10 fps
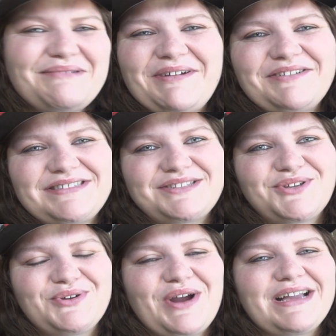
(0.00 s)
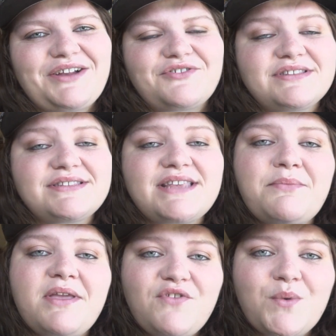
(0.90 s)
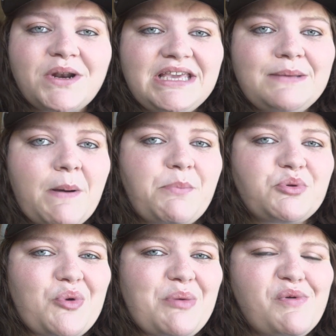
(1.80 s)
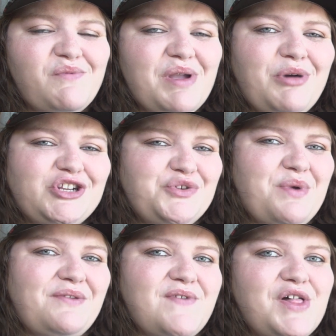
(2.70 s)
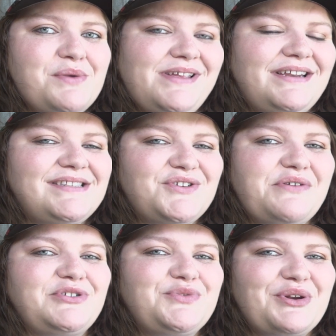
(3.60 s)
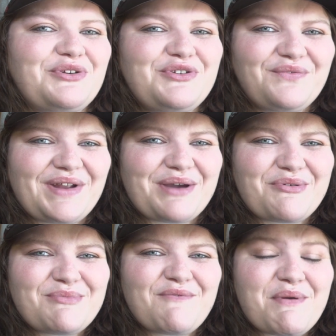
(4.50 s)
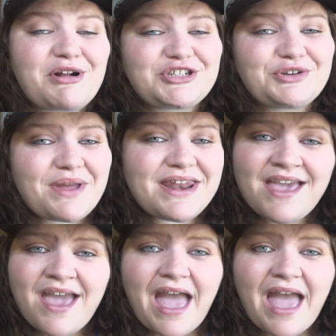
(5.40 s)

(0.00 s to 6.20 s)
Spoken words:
Parent Thoughts Home Cry Counters are the same. If you want to keep up with what movie I'm watching when, follow me on Instagram or Twitter and you'll find out what movie I'm watching when.